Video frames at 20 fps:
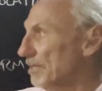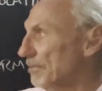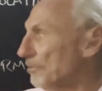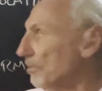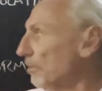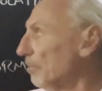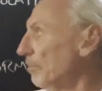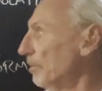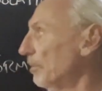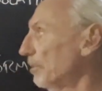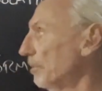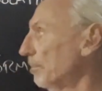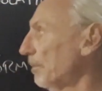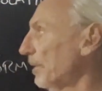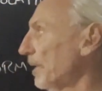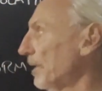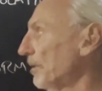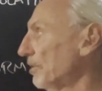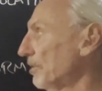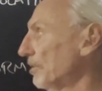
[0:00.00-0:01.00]
no motor
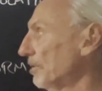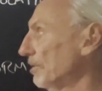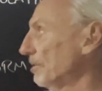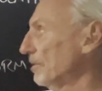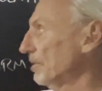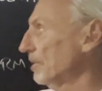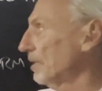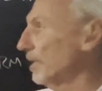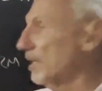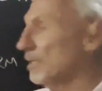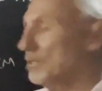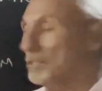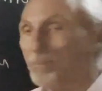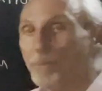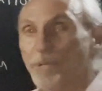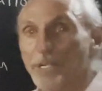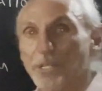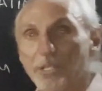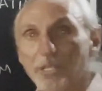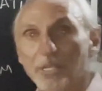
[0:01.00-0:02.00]
pressure, uh,
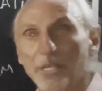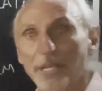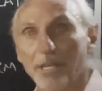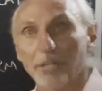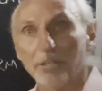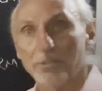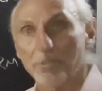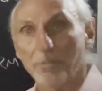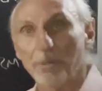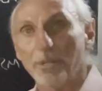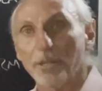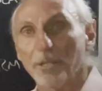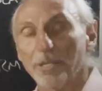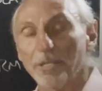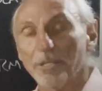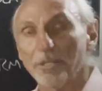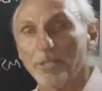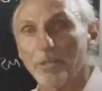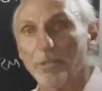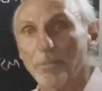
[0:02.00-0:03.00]
speech intelligibility
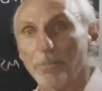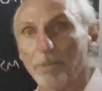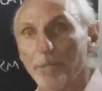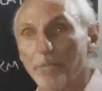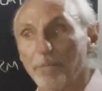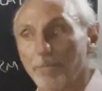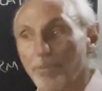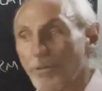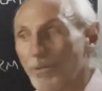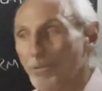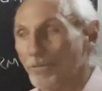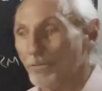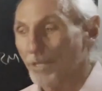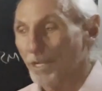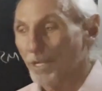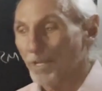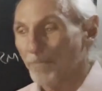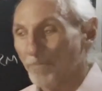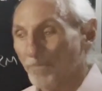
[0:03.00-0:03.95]
is going to be improved.